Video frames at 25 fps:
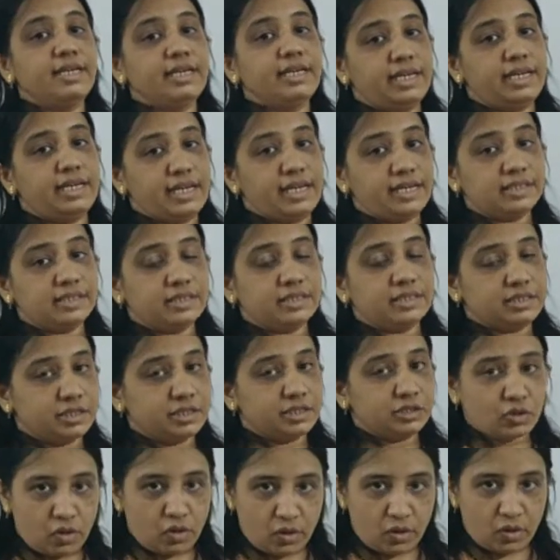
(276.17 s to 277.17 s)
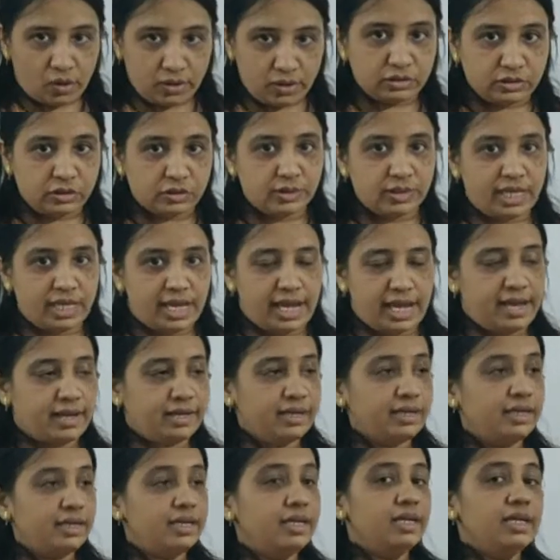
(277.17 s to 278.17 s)
test is also there.
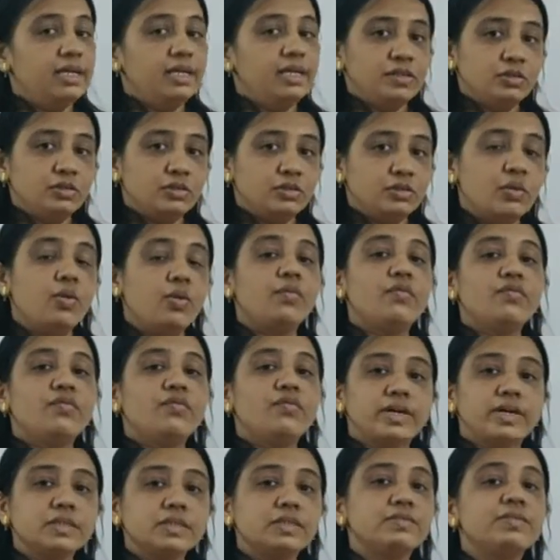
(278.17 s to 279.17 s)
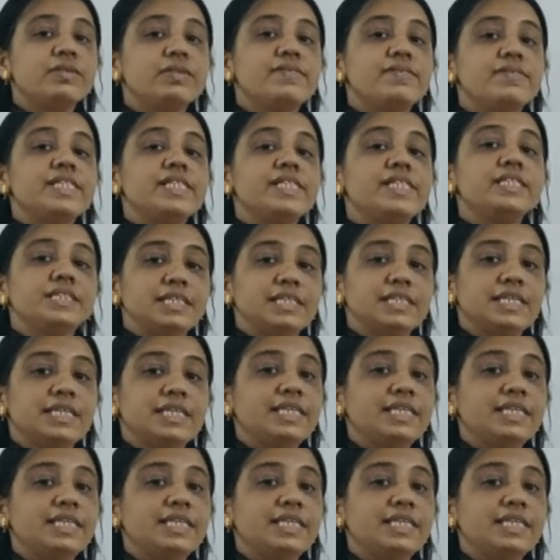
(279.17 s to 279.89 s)
So first we will see